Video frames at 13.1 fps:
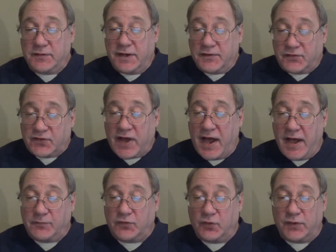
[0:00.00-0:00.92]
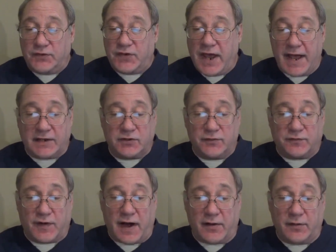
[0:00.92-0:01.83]
it's time to attack the
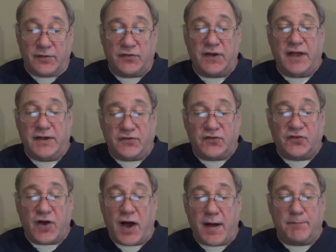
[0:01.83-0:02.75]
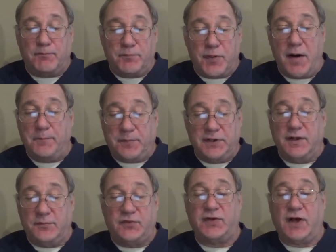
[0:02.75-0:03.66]
virus and stop pumping
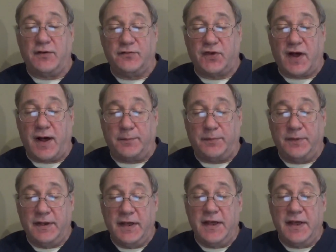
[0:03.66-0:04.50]
themselves up